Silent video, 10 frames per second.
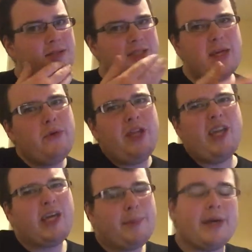say what you
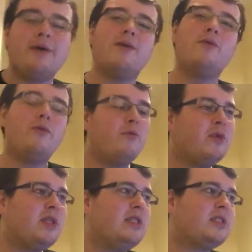like about
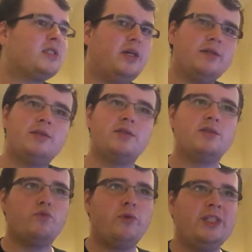Ridley
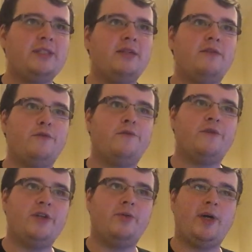Scott's recent
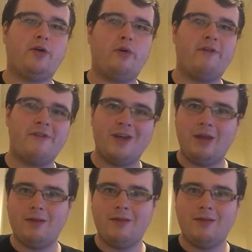filmography,